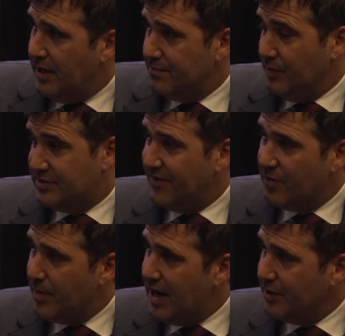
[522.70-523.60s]

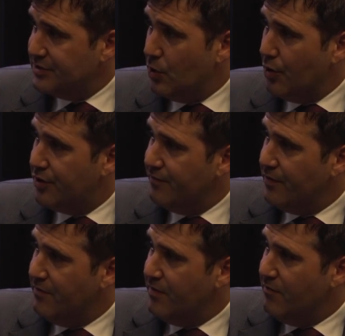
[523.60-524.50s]
several miles north
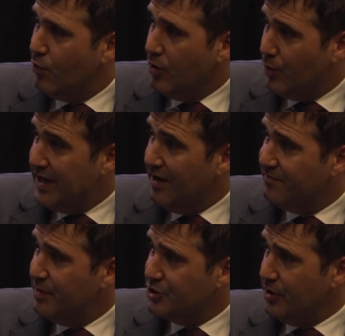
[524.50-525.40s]
of where we
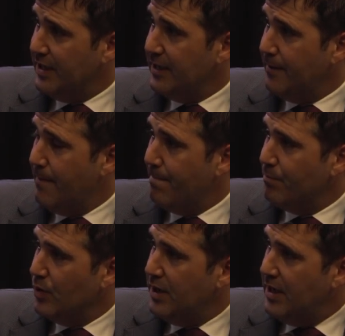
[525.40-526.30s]
have been drilling.
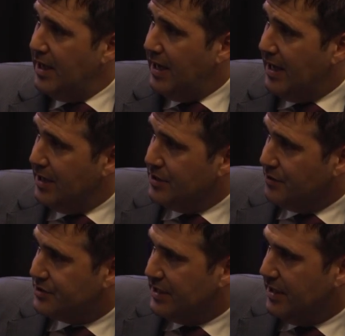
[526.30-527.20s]
And
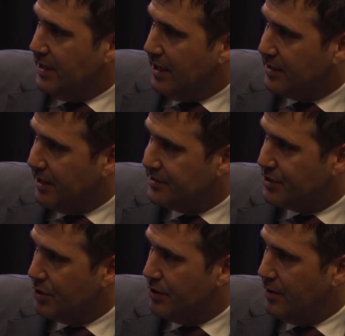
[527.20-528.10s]
you'll see a
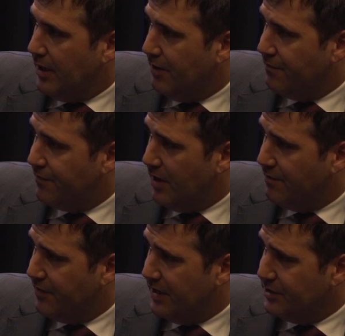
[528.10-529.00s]
cluster
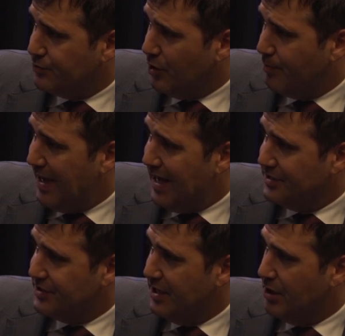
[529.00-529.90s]
of drill
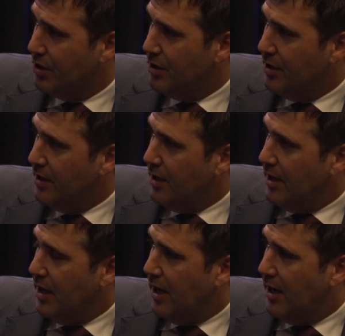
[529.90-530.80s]
pads there
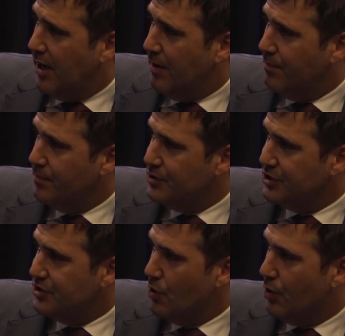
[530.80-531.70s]

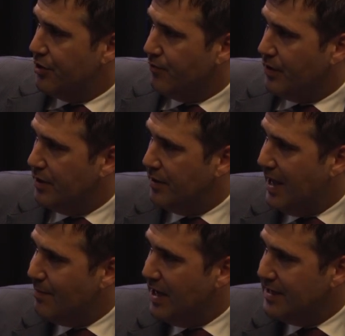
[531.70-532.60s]
just north of where
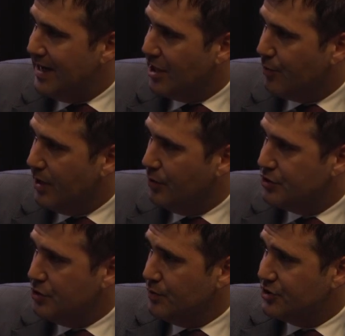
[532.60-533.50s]
MA
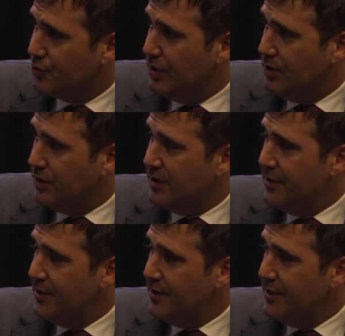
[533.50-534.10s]
9302 was drilled.